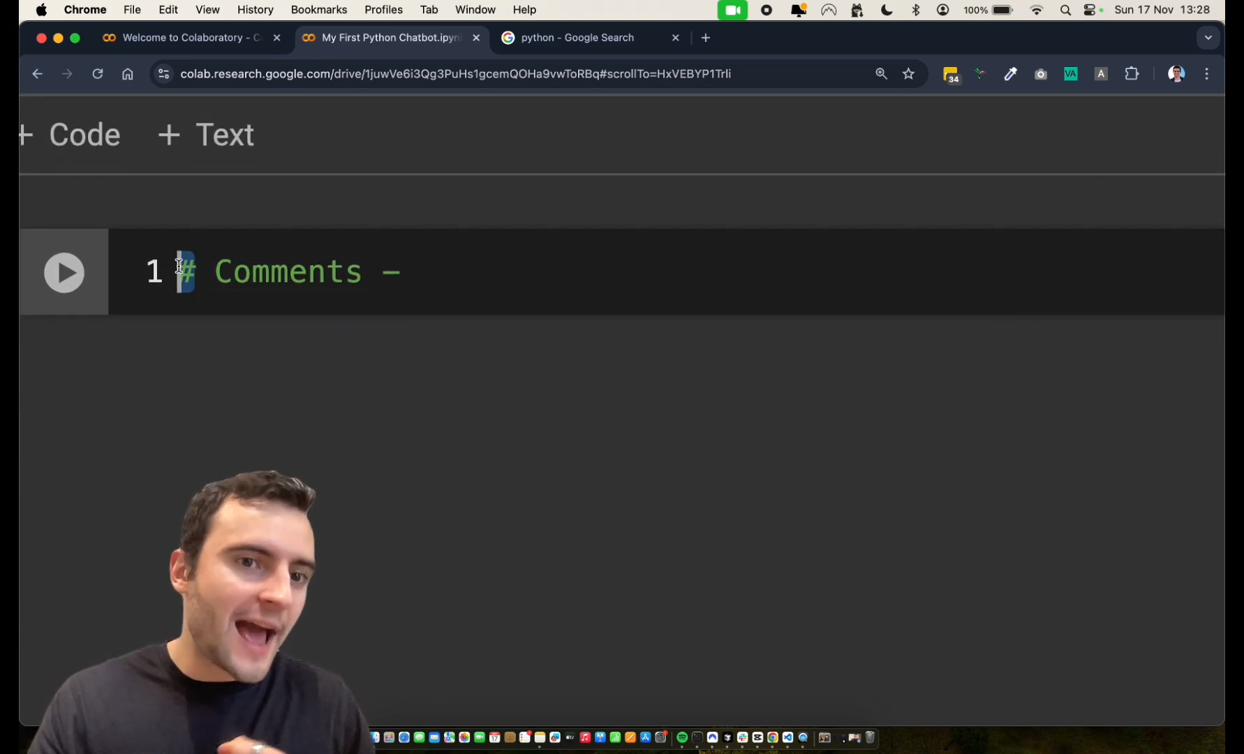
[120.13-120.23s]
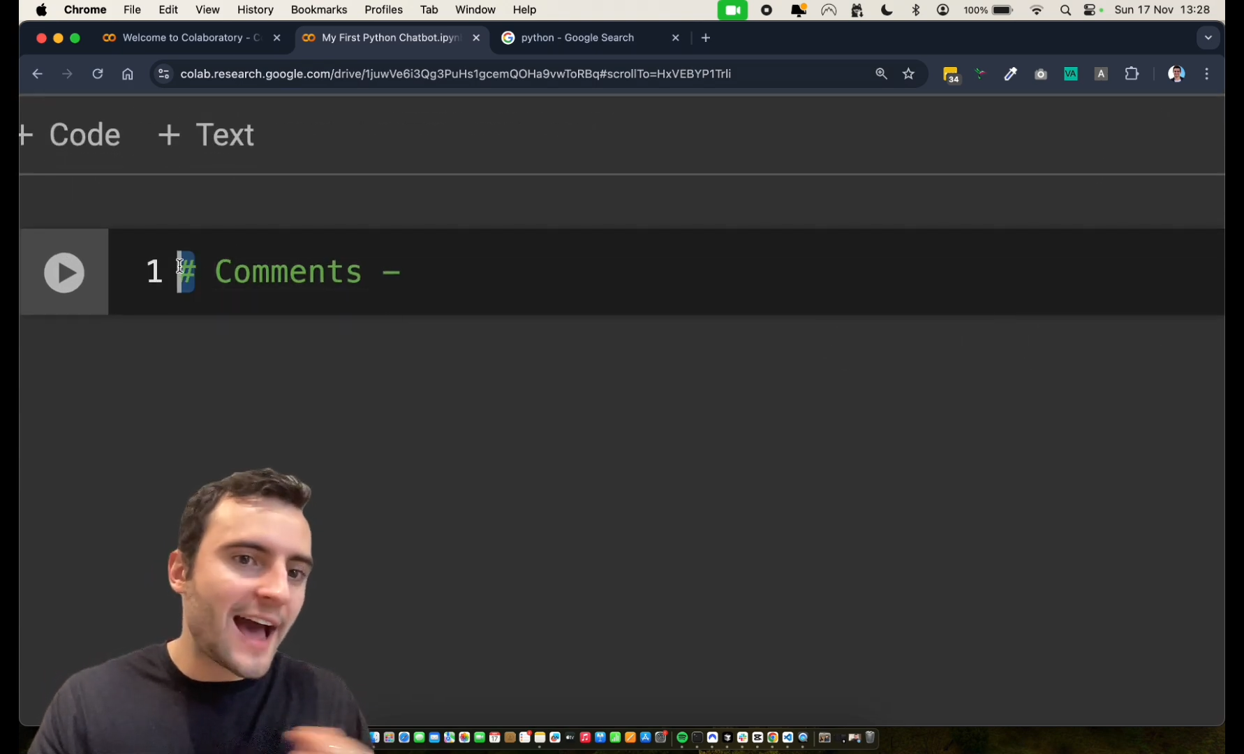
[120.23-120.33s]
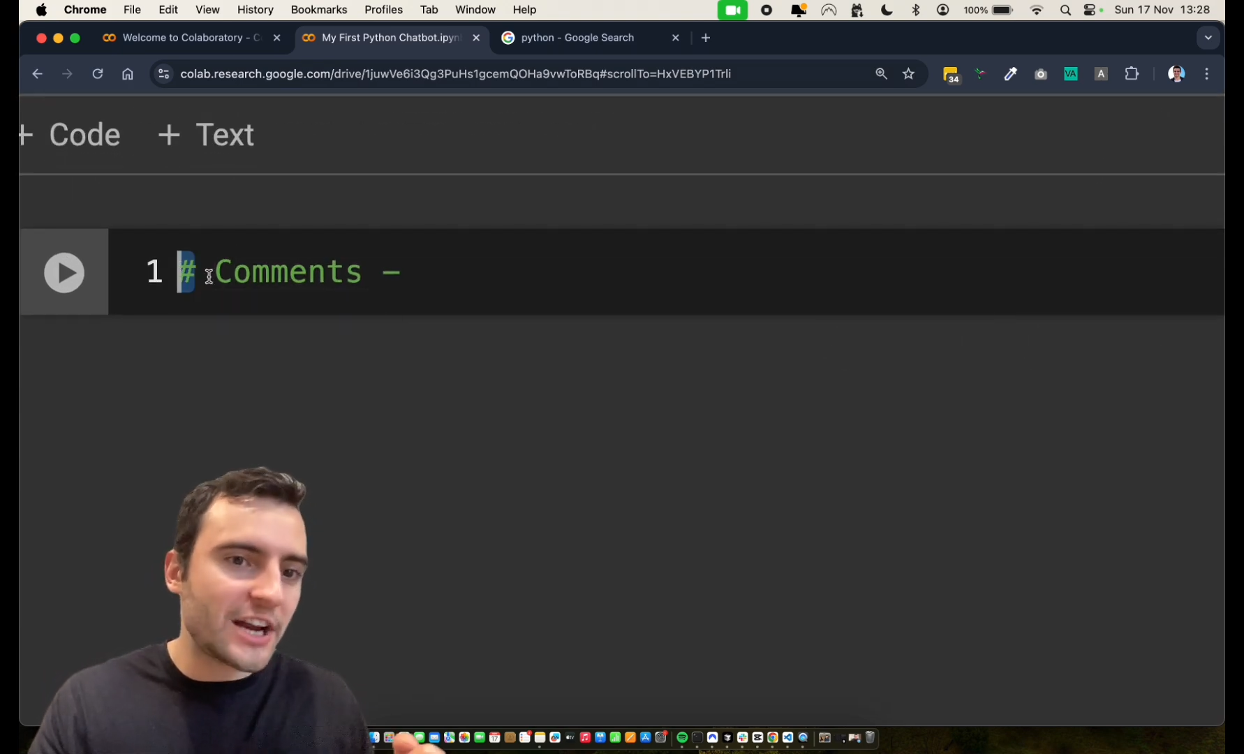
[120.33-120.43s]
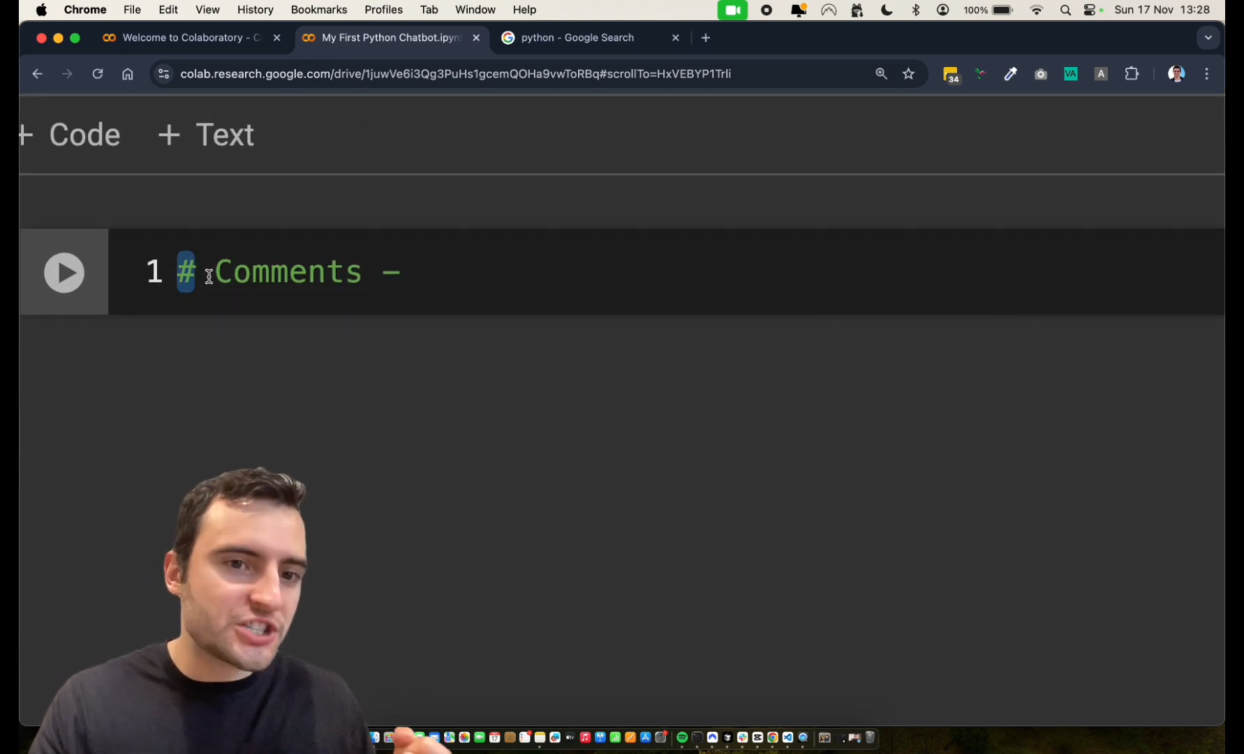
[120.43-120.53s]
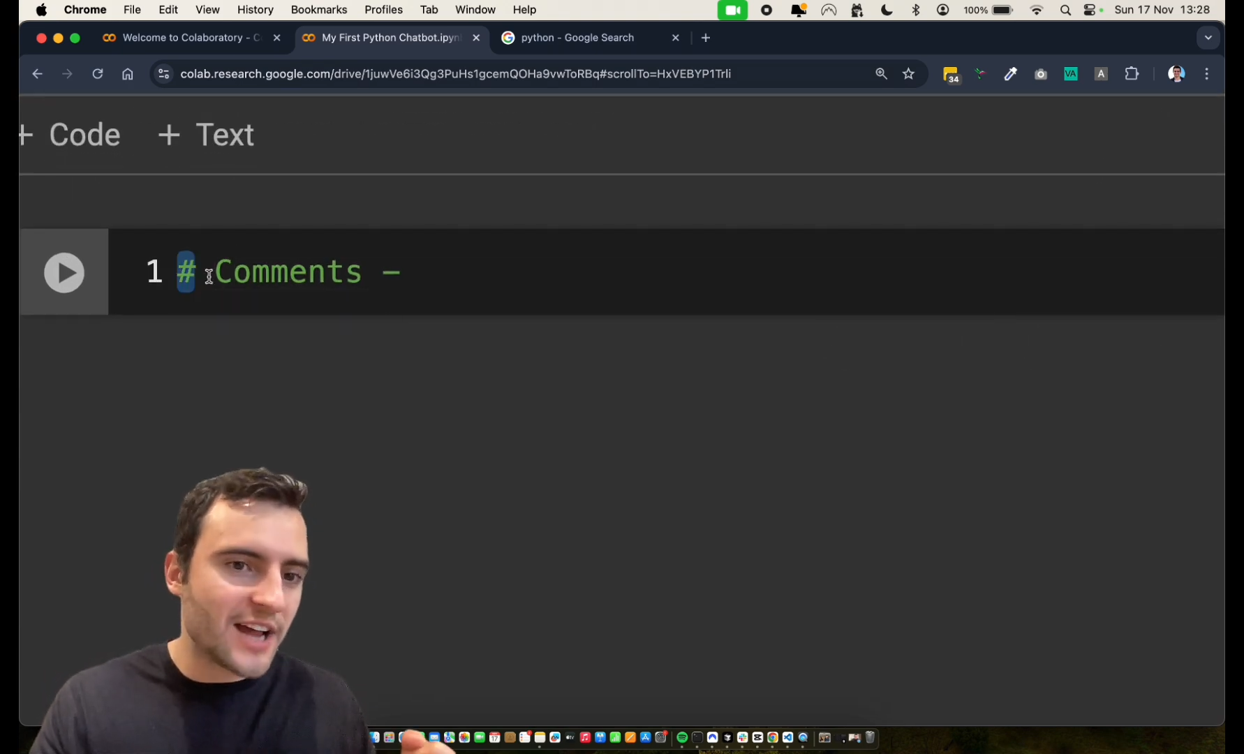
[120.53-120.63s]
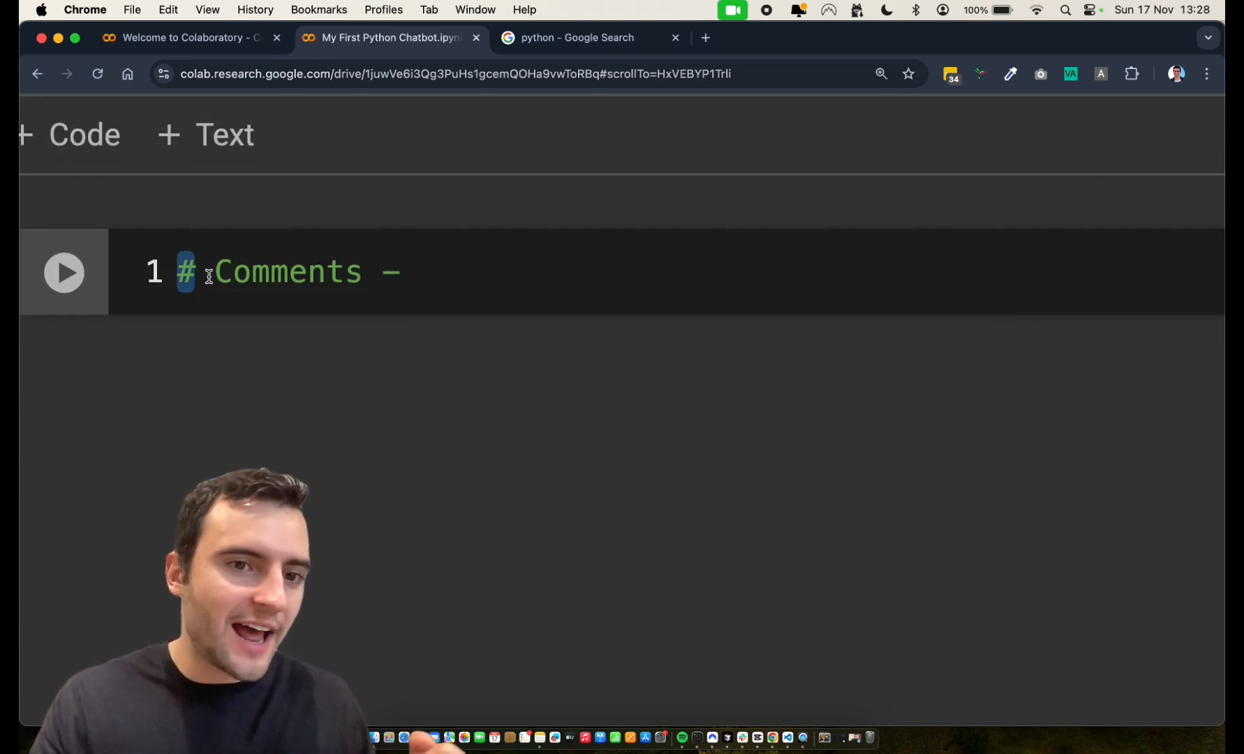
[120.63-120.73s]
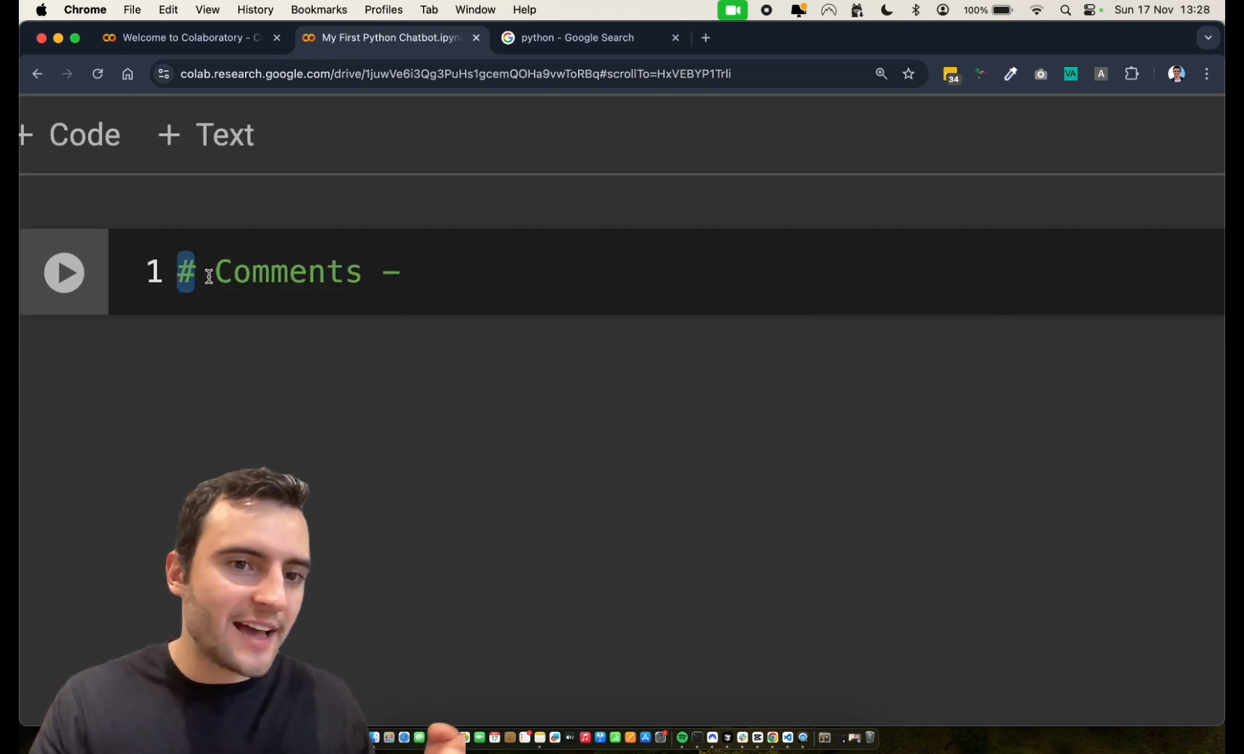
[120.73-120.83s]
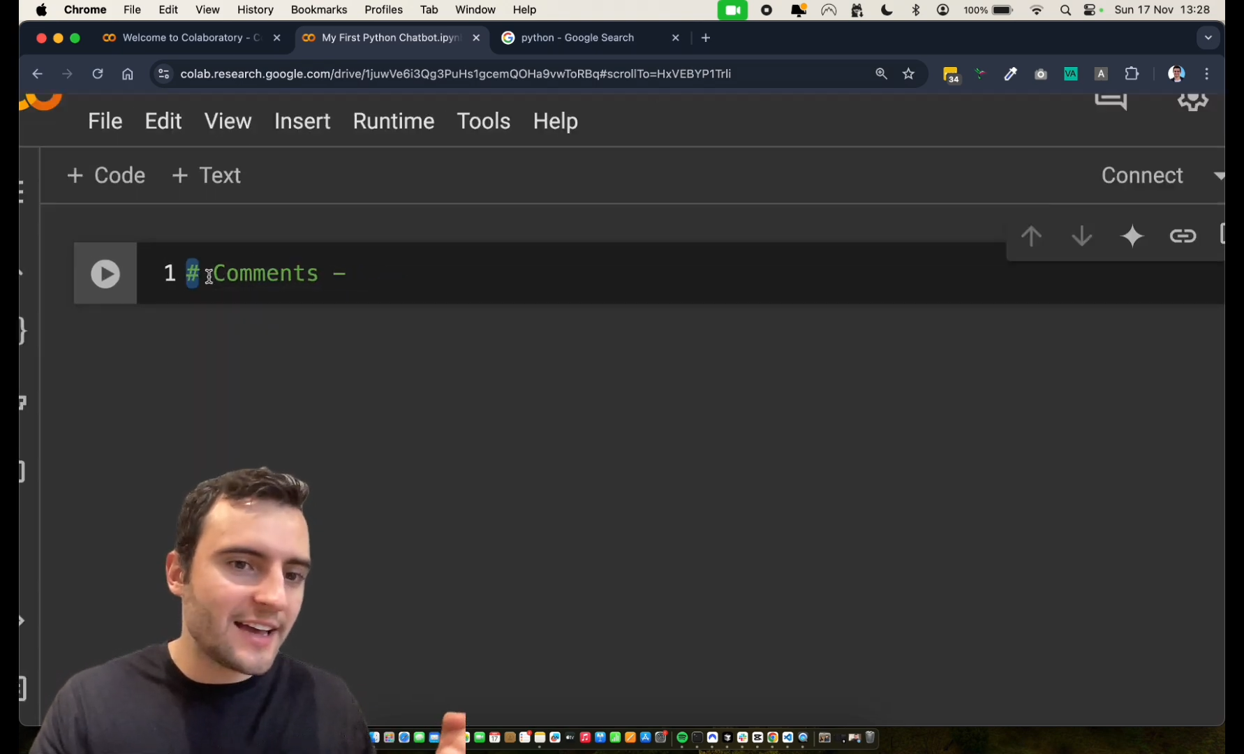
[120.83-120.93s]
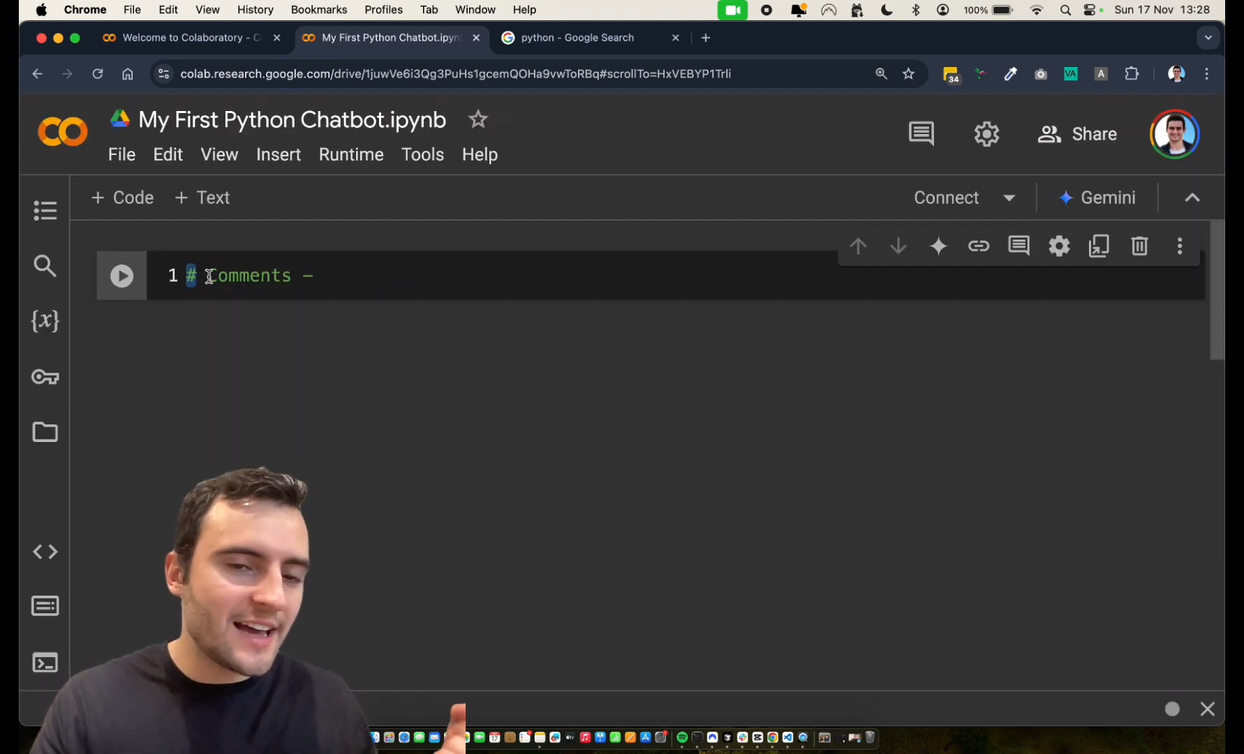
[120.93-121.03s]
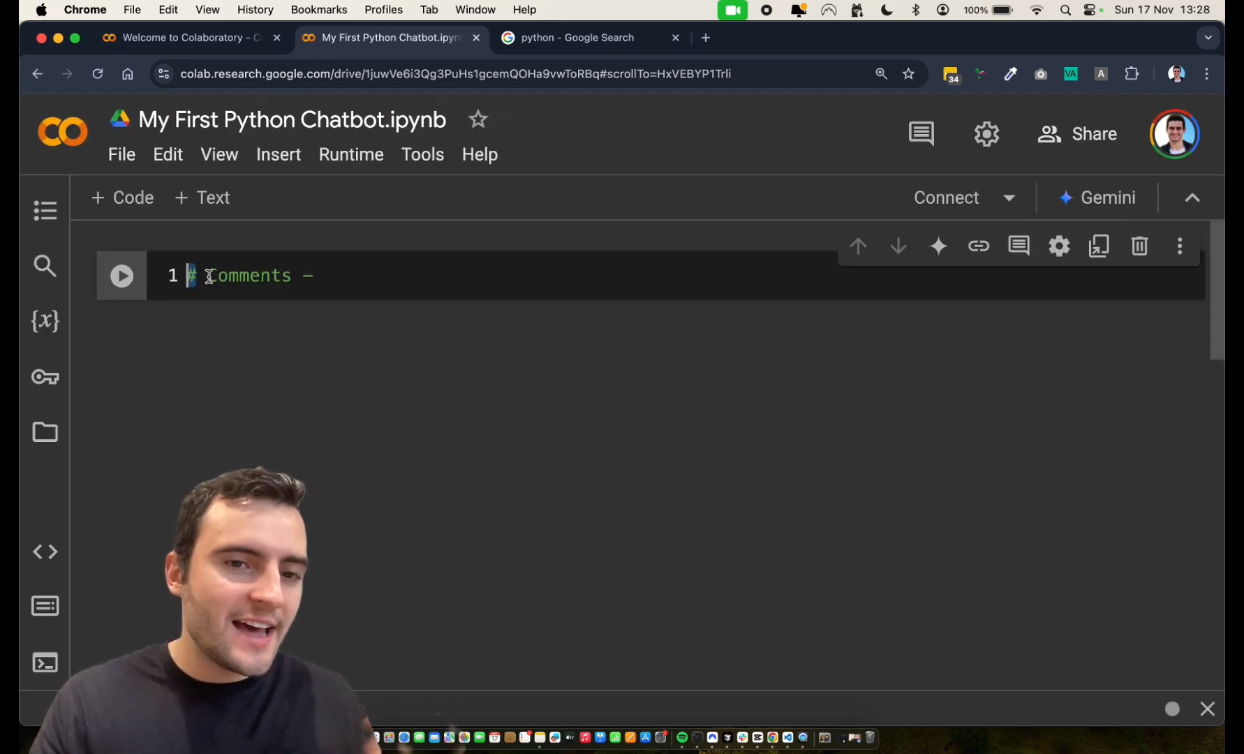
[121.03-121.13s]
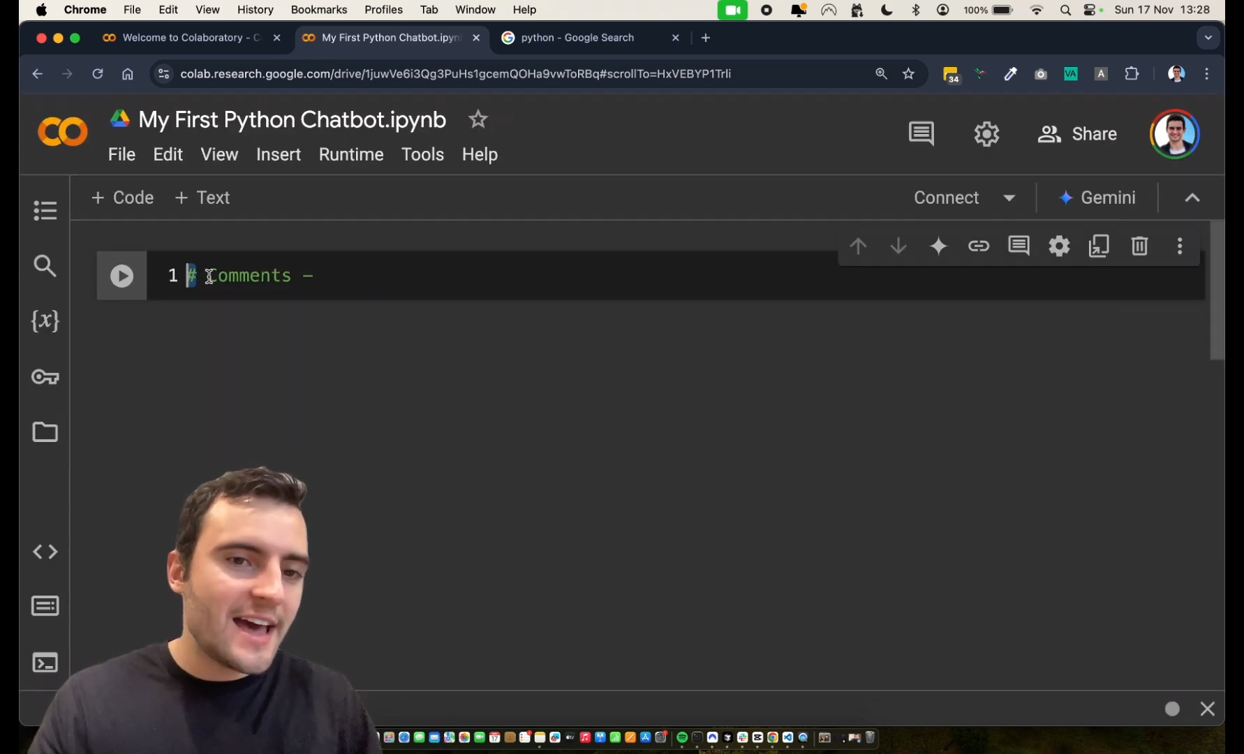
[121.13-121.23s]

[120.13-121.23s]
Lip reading: hashtag,